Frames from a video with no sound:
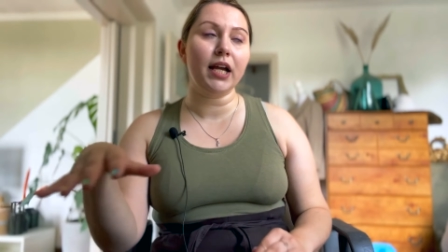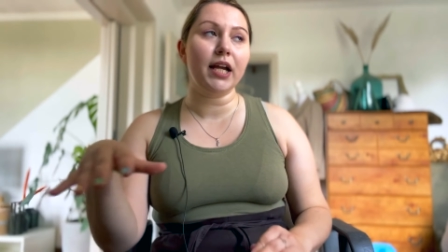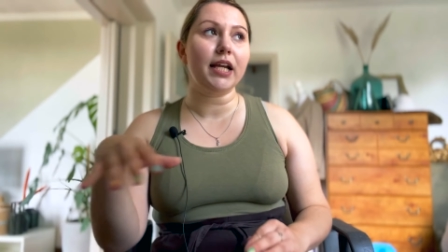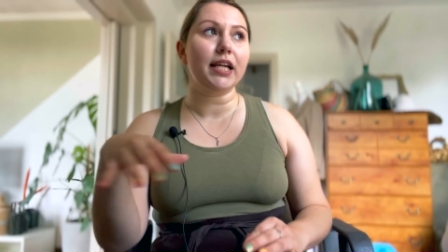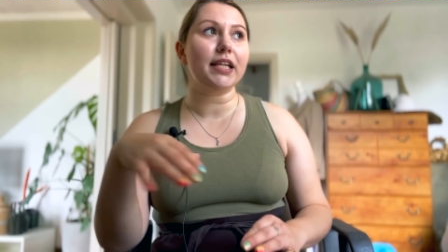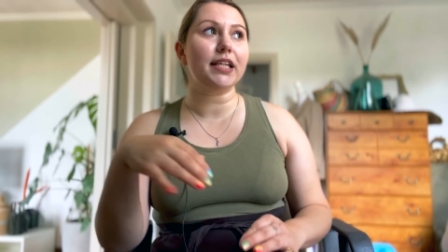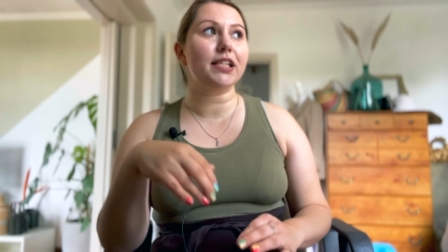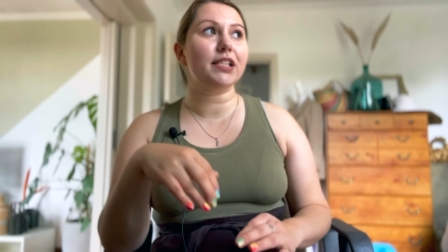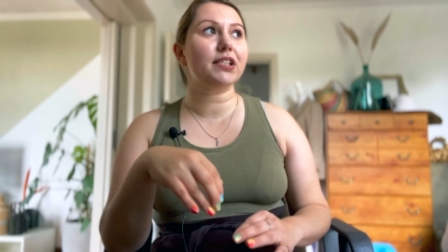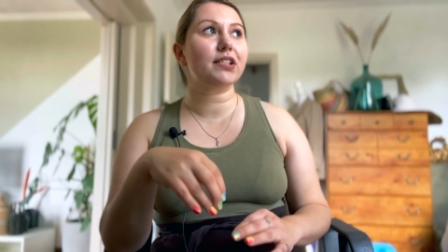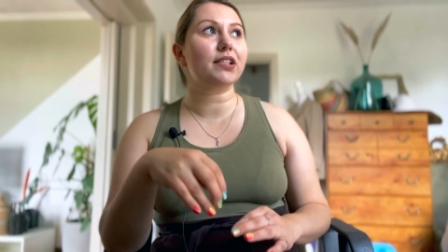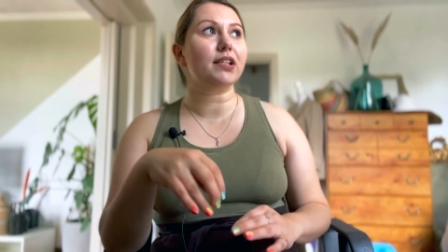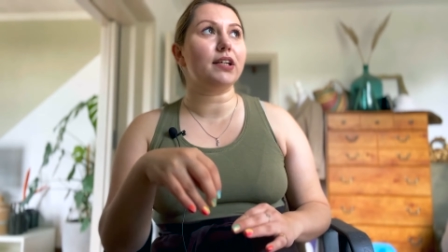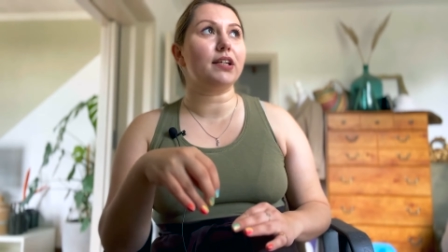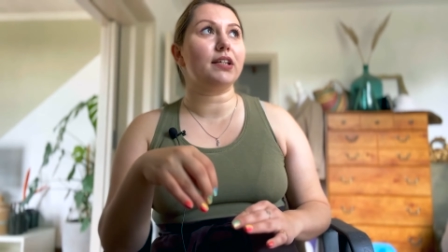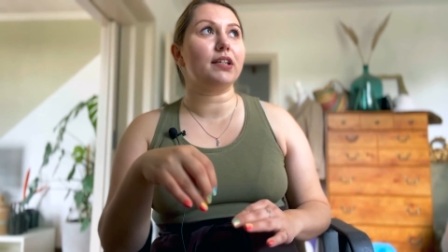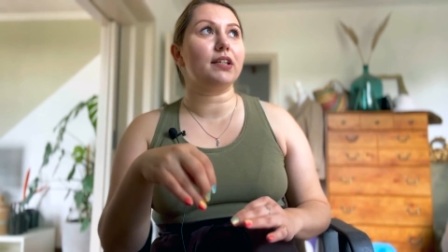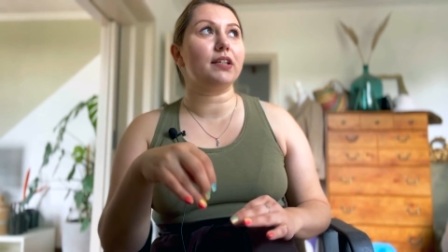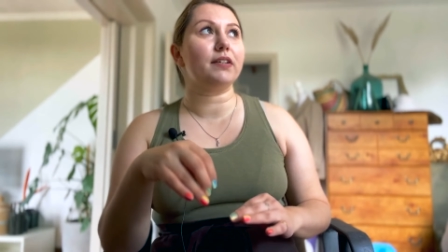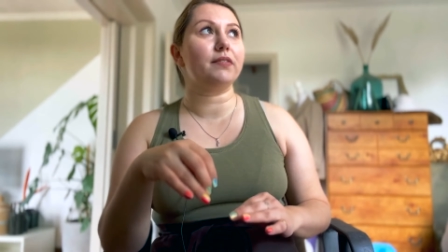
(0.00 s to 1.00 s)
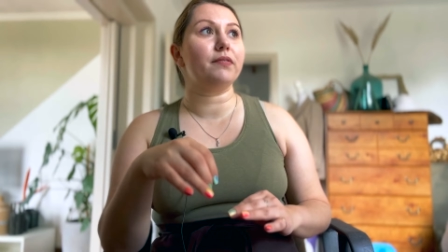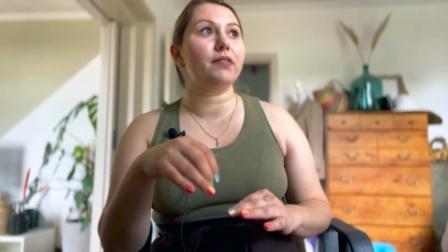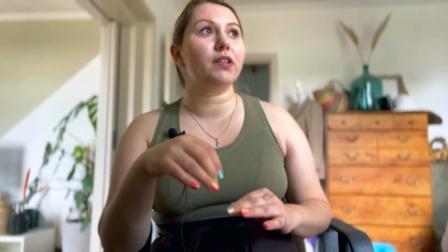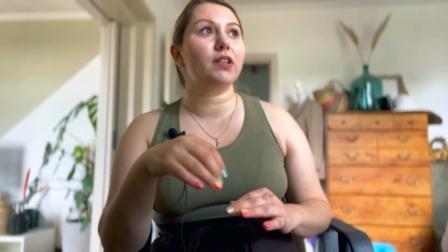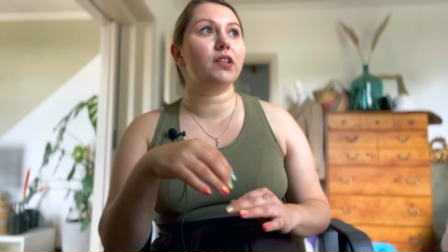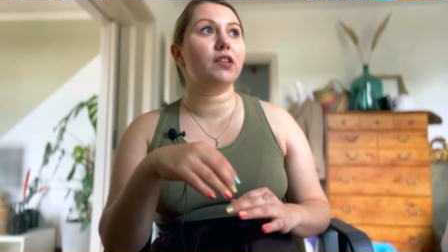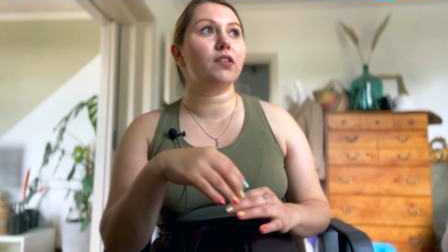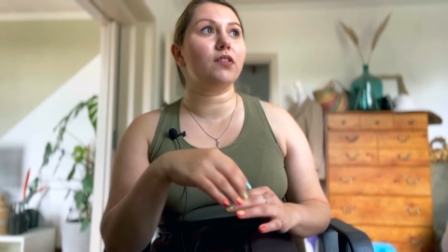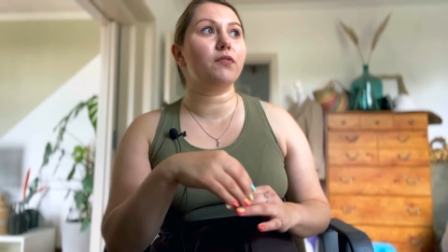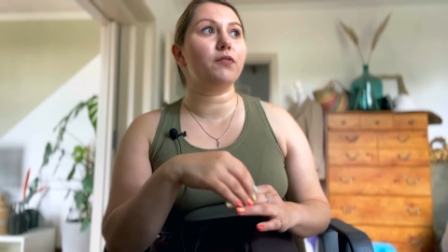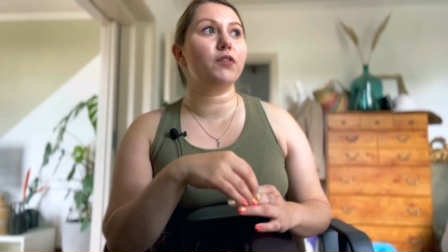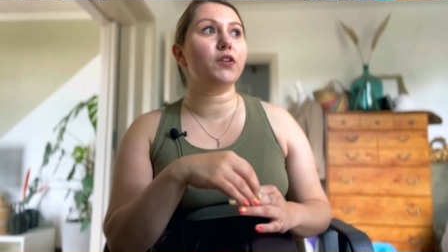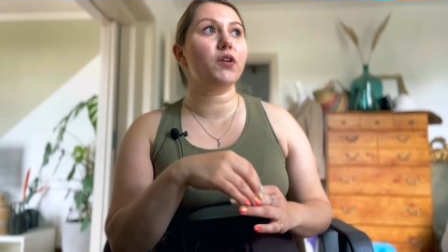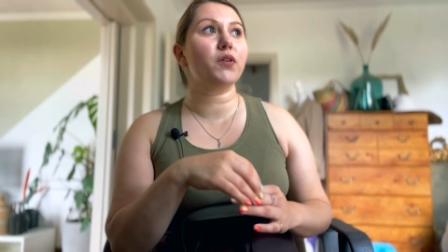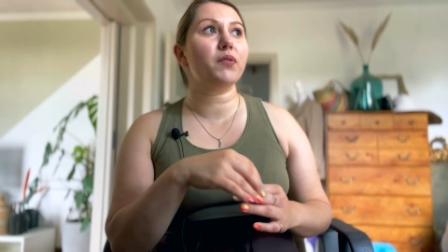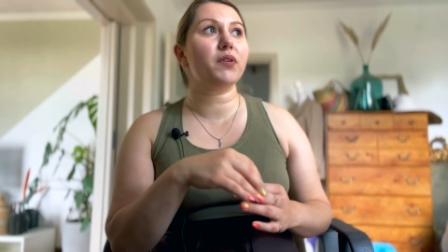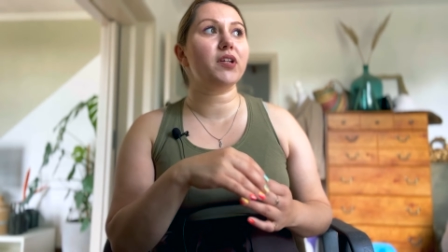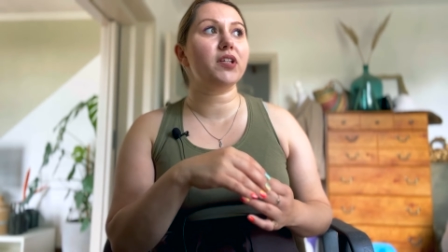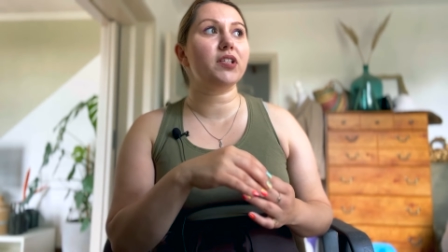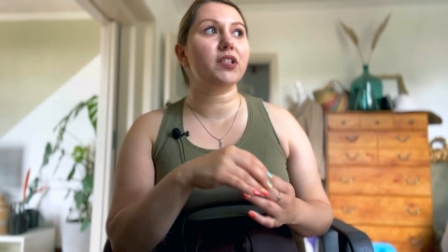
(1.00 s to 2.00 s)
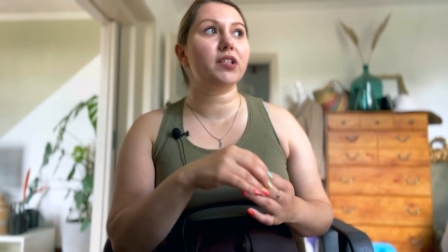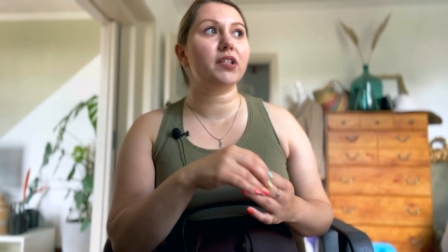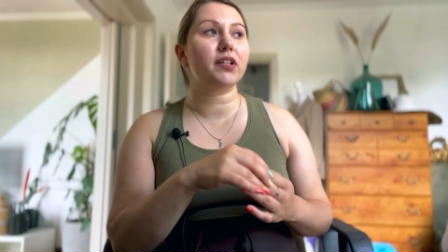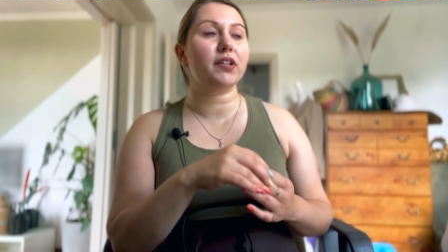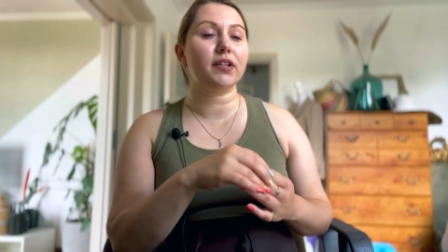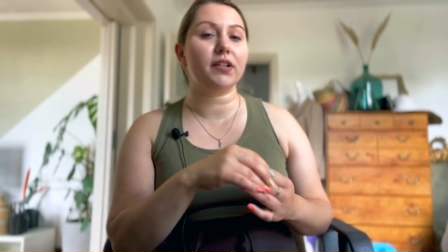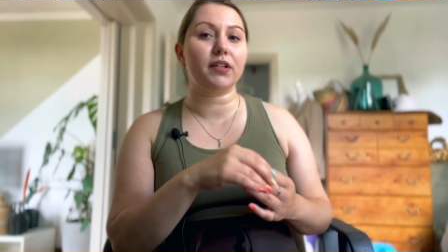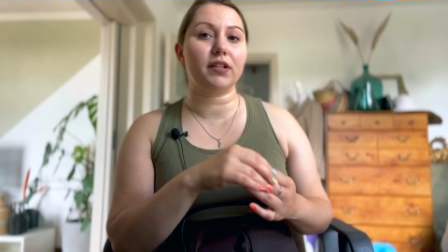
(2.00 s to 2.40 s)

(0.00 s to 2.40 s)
is viewing